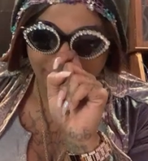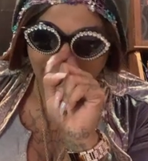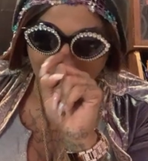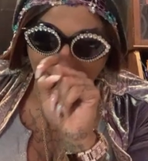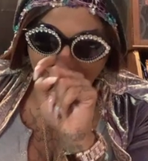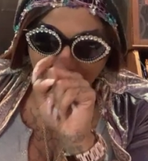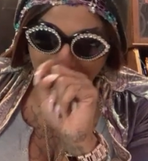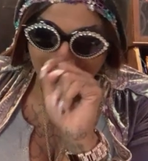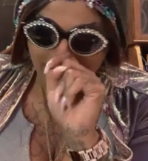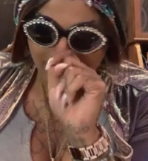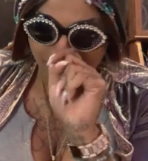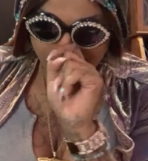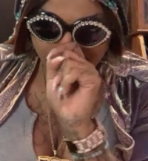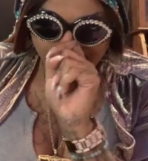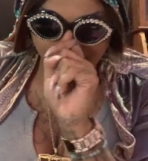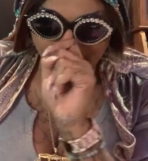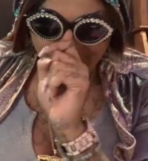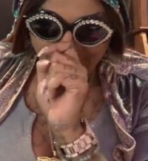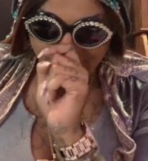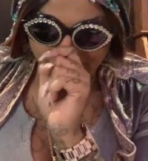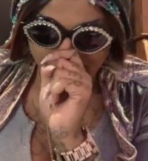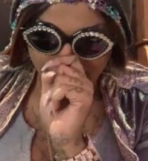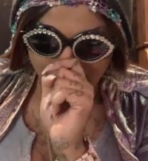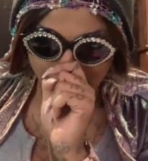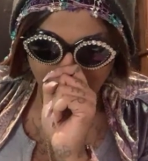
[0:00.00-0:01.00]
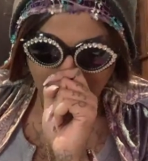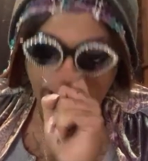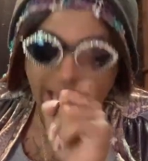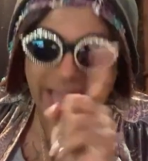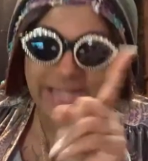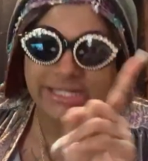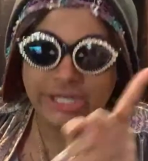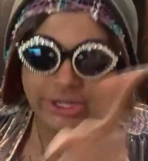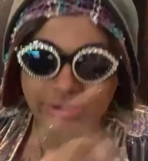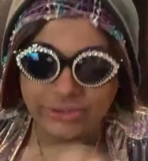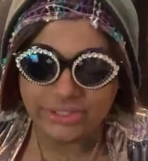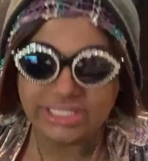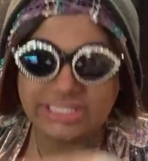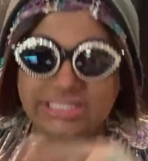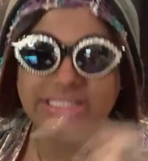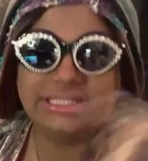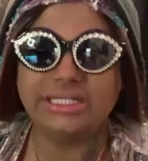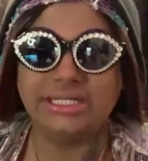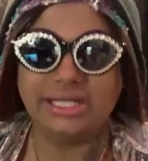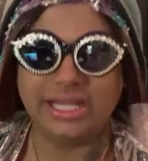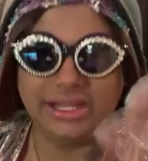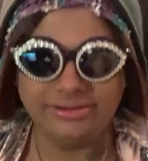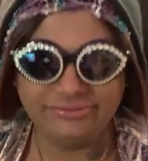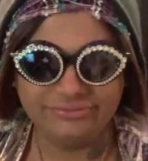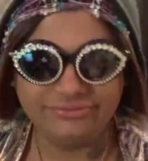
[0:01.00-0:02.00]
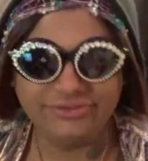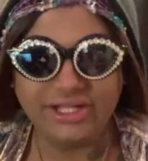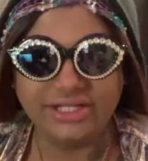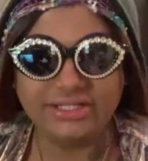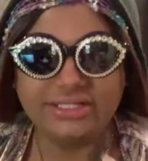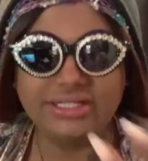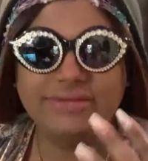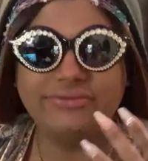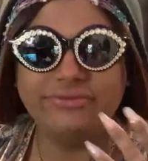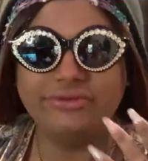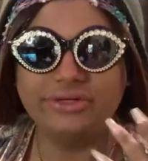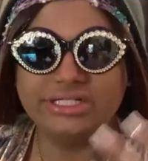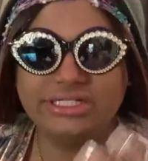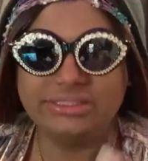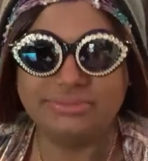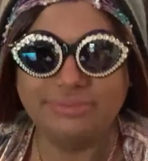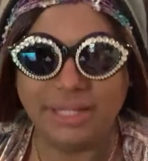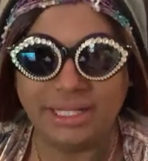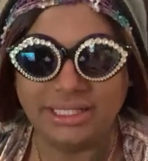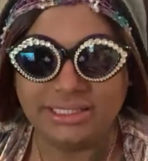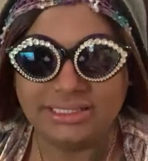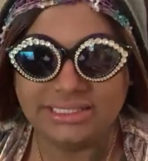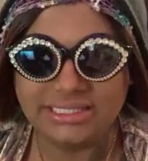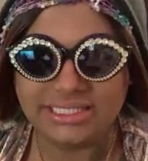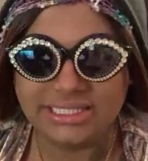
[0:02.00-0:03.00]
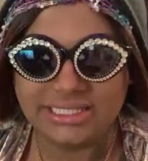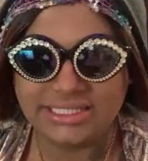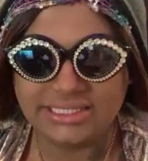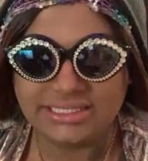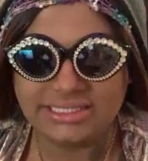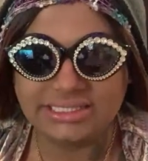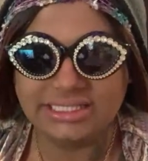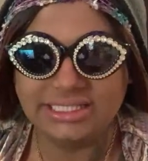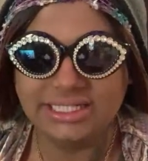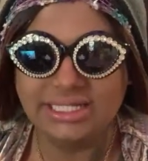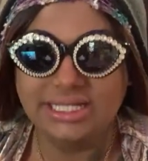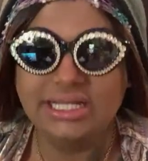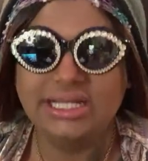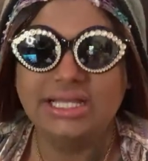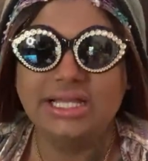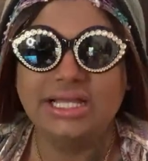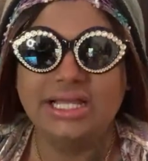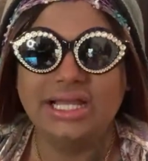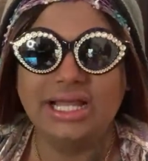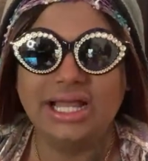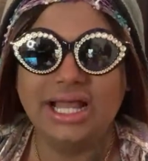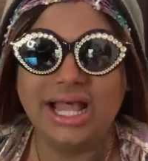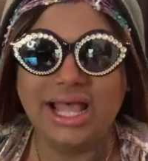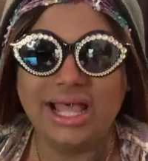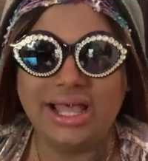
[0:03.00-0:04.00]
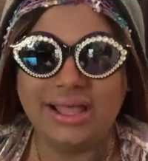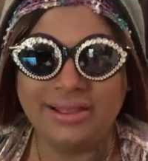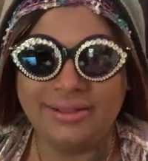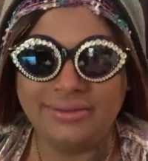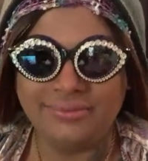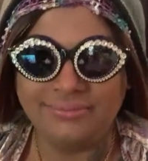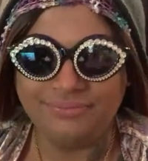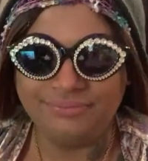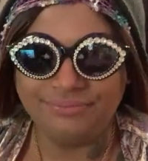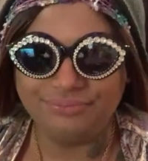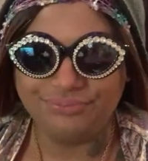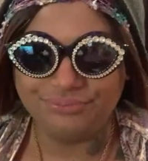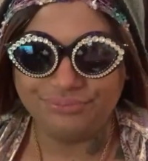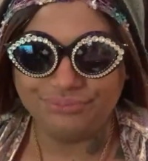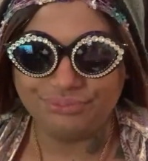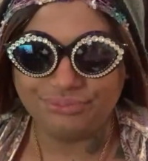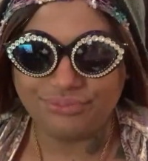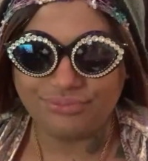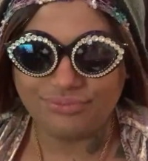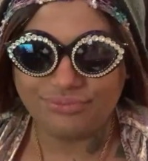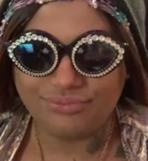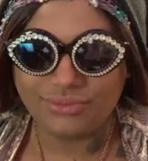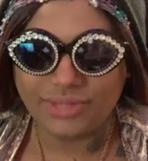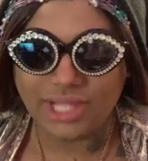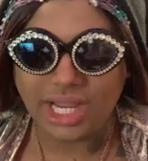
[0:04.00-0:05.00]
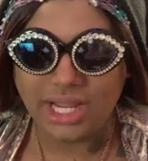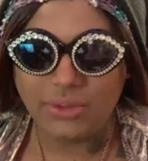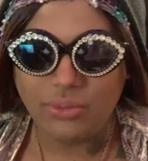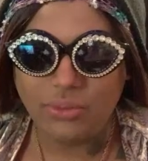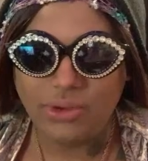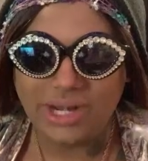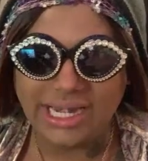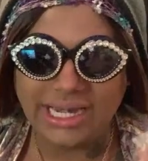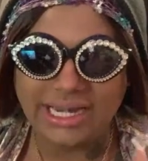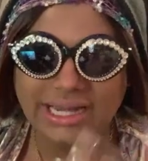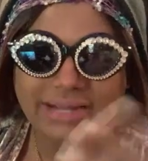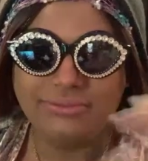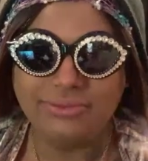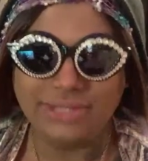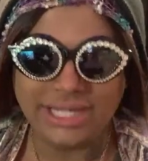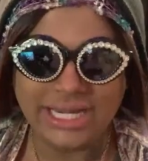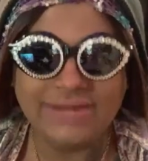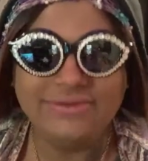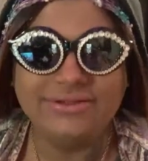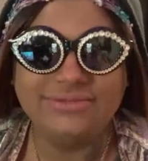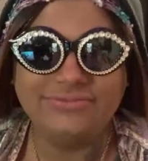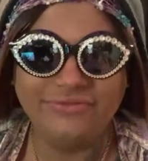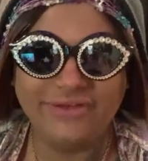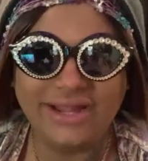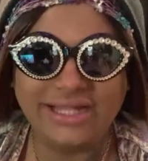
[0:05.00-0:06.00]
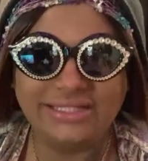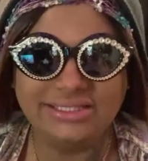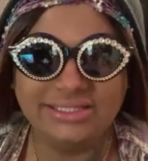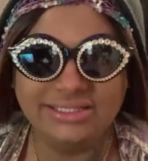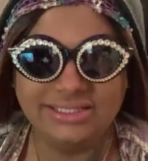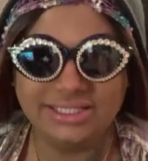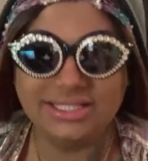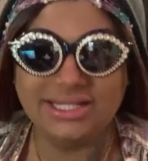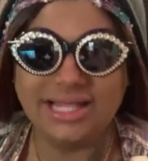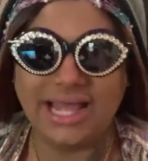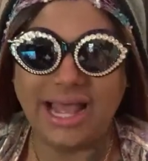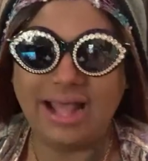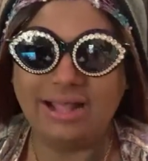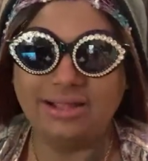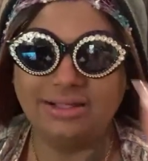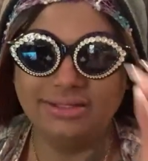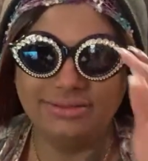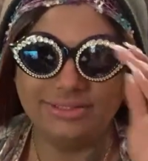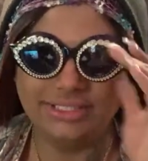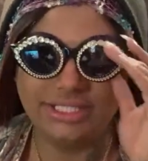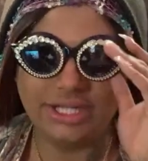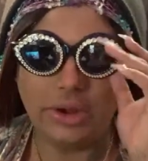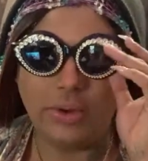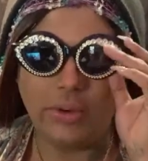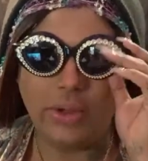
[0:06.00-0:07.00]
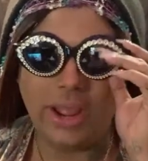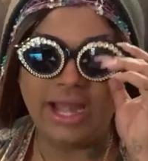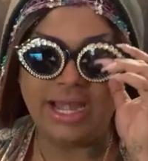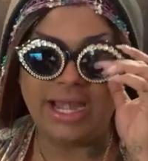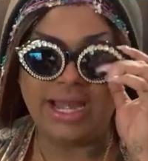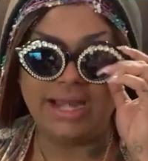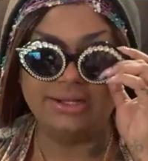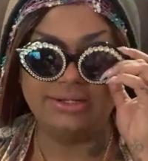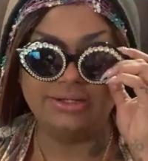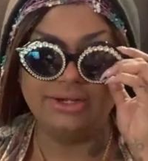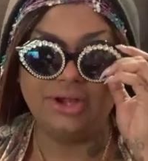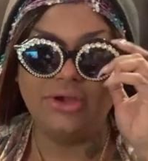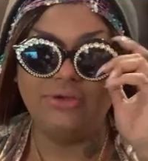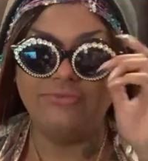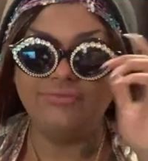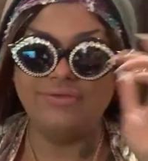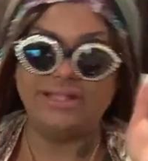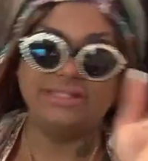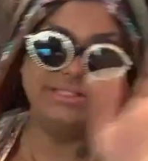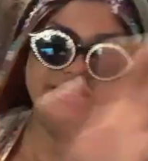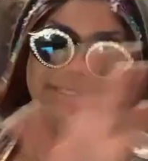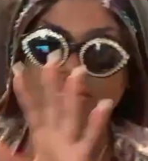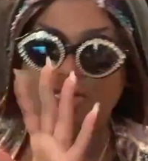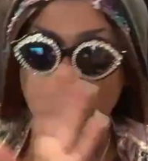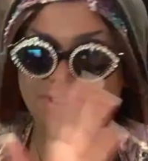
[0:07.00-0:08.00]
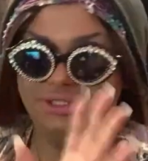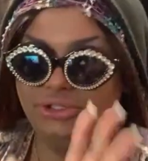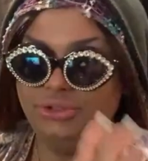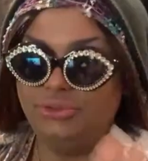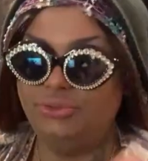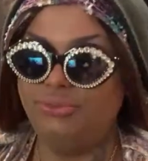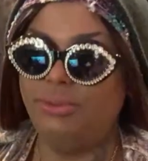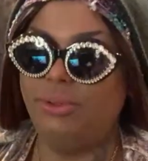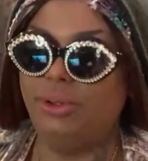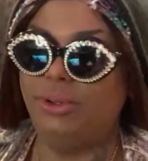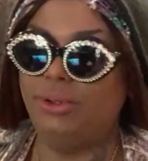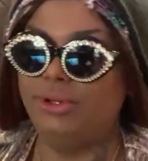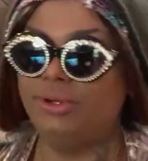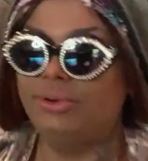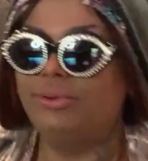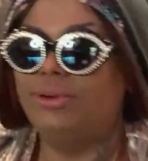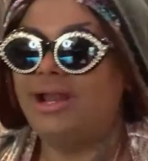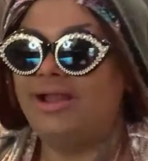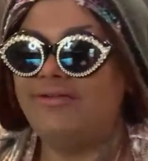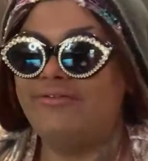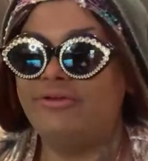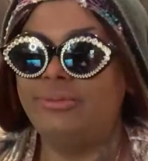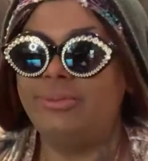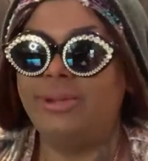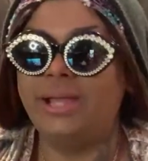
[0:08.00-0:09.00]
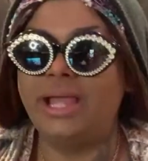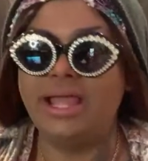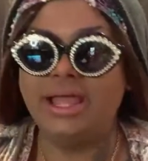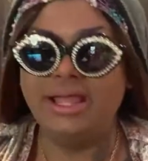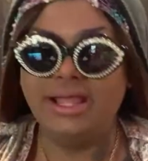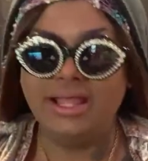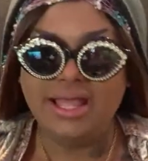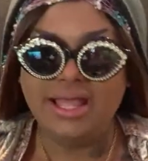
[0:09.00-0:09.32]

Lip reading: I noticed an influx of responses when I finally did that. So, and I don't know if that's like a loophole or whatever, but